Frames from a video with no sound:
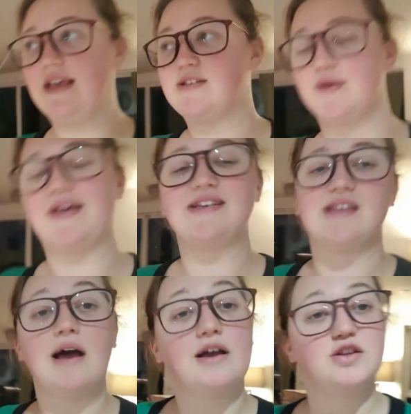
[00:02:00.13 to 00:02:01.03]
So there's
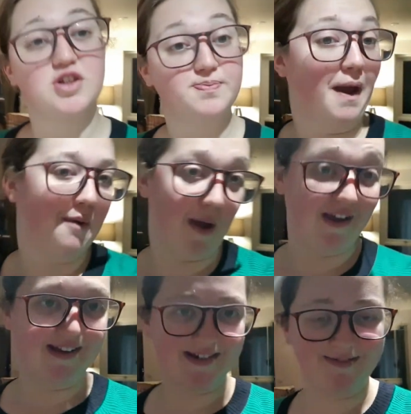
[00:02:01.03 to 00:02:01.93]
just bear in
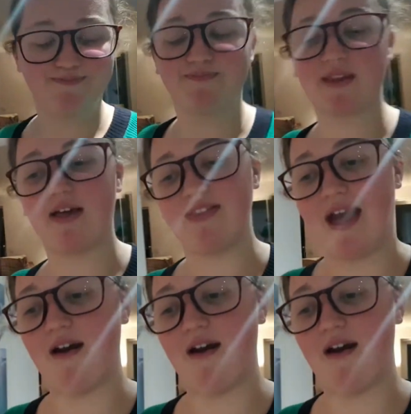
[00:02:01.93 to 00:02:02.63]
mind there